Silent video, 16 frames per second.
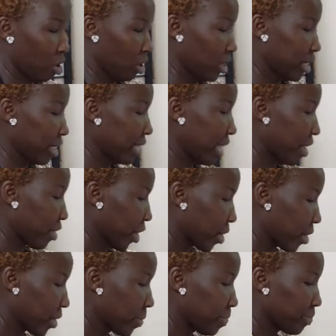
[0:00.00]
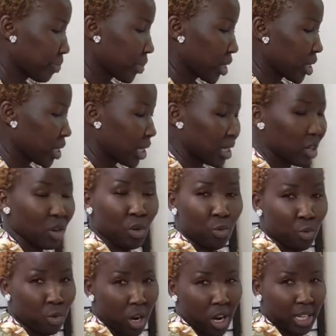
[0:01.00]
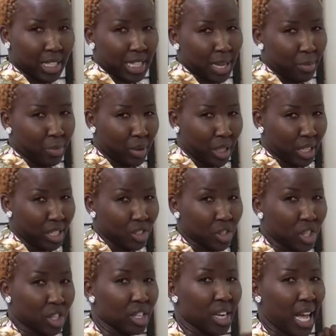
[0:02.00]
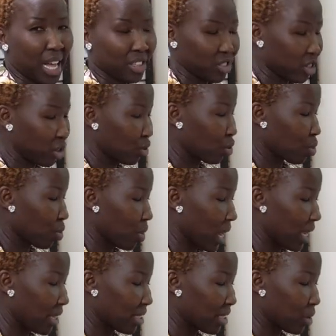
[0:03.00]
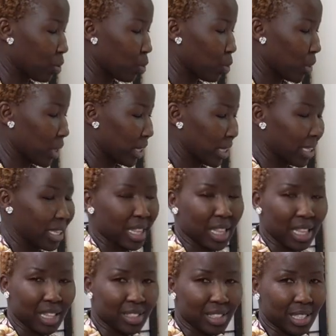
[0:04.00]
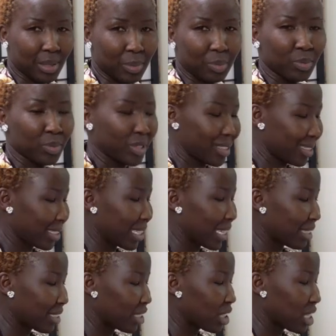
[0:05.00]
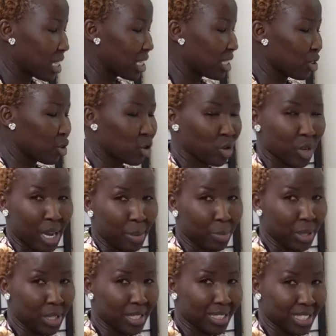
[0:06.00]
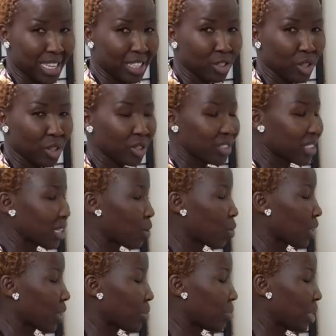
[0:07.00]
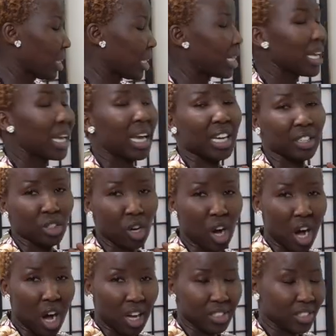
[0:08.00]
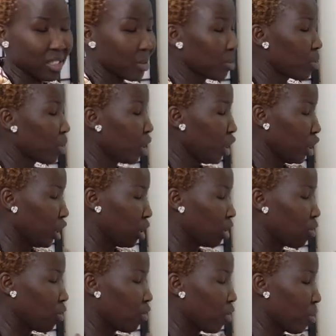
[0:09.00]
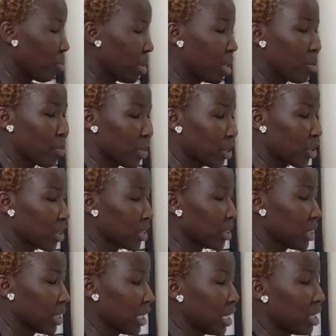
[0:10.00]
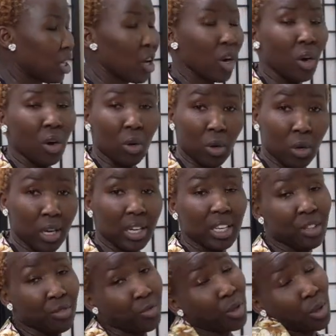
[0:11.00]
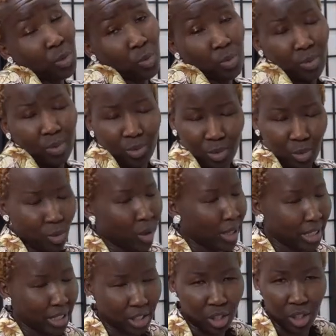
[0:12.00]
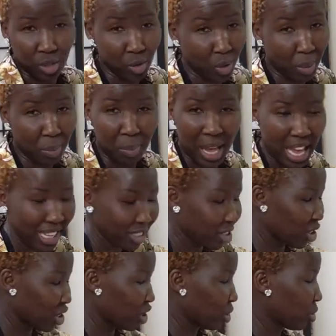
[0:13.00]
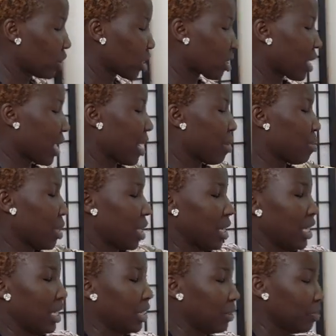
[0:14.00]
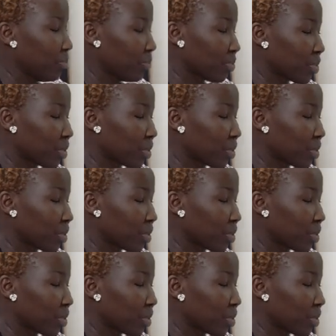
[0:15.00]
altogether, rocked that blazer as a dress with some sexy strappy sandals. That would have been an awesome look for me personally. Or if we wanted to do a pantsuit, I mean,